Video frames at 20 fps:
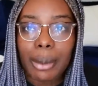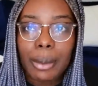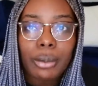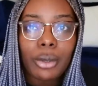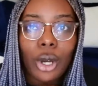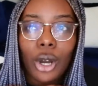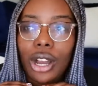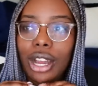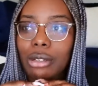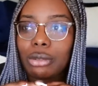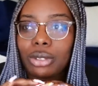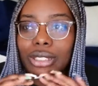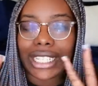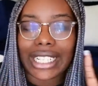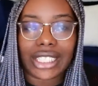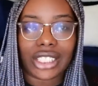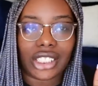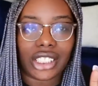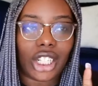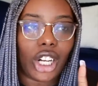people call everyone a
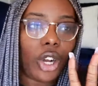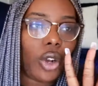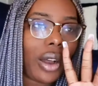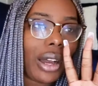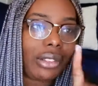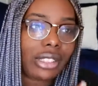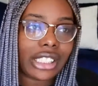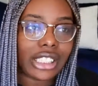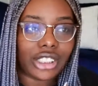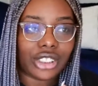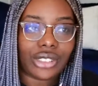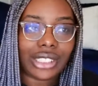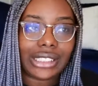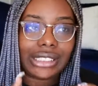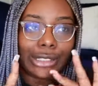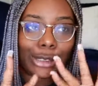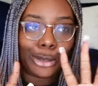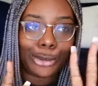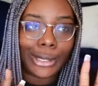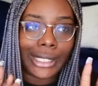hater. Oh, I don't like your
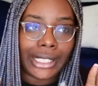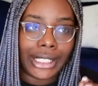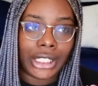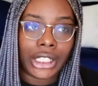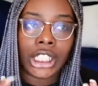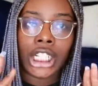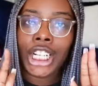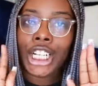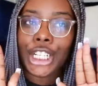dress, so you're a hater.